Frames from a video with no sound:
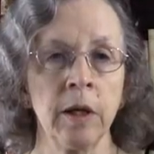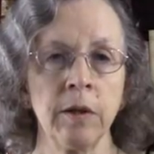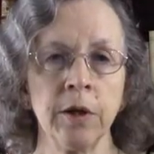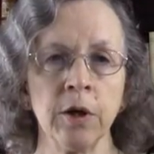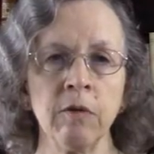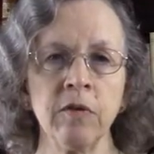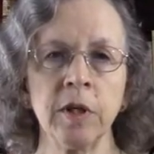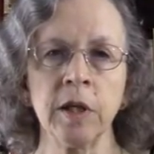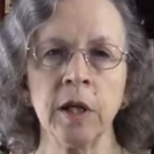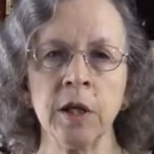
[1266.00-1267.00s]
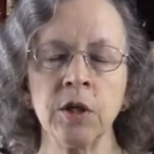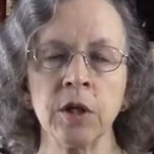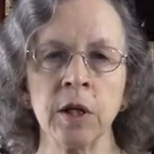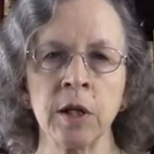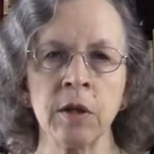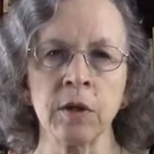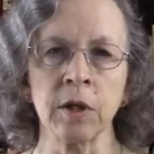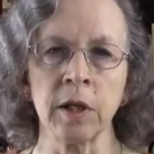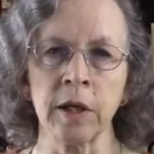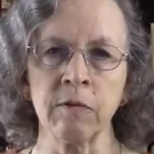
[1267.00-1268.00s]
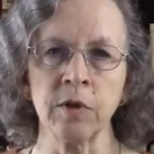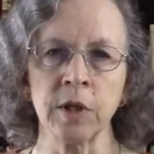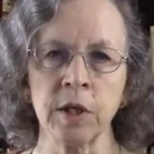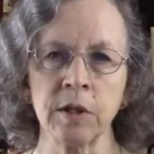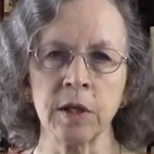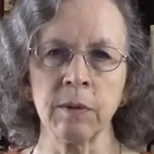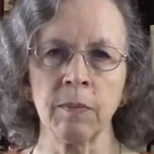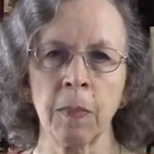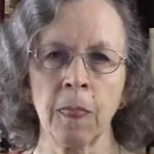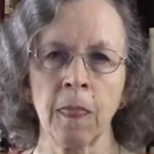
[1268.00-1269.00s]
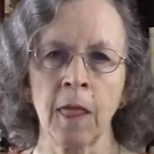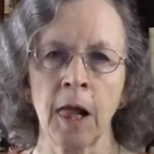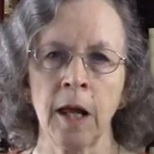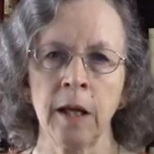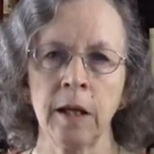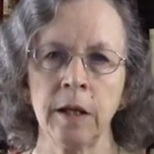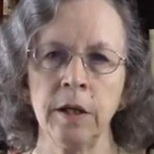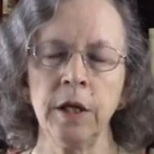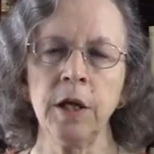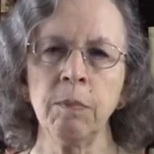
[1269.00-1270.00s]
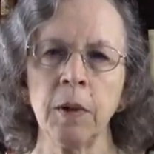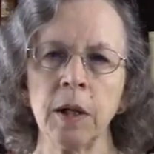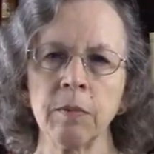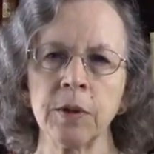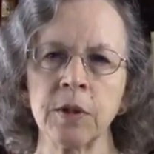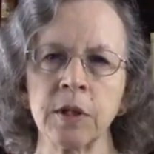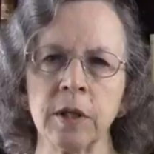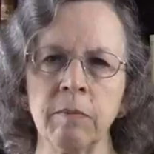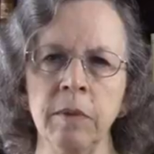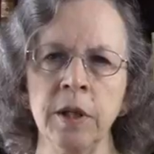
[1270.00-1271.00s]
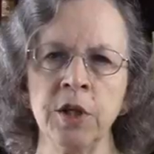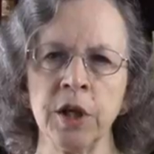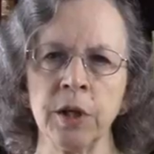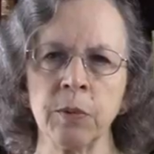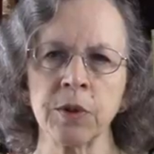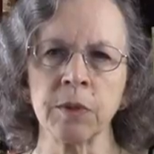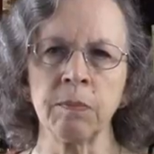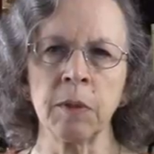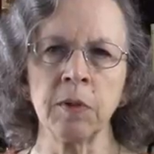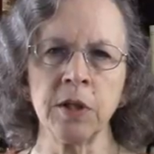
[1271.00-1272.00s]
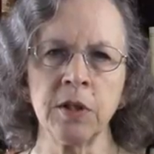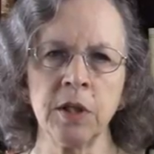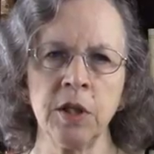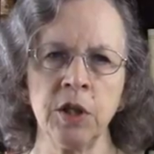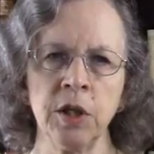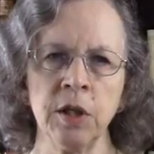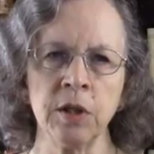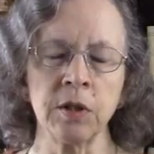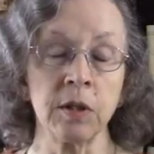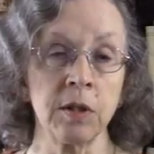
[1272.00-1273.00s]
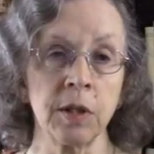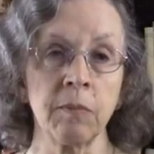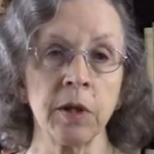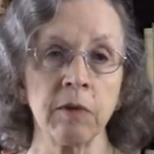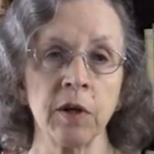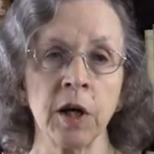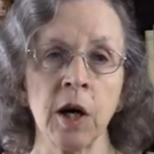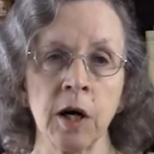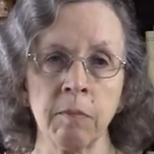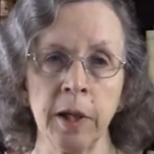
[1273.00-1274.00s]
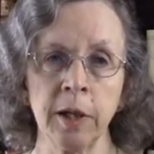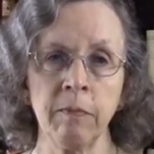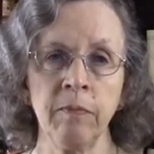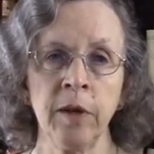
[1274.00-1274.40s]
and they often engage in unethical advertising. D D Palmer's son B J was a publicity genius and something of a con man.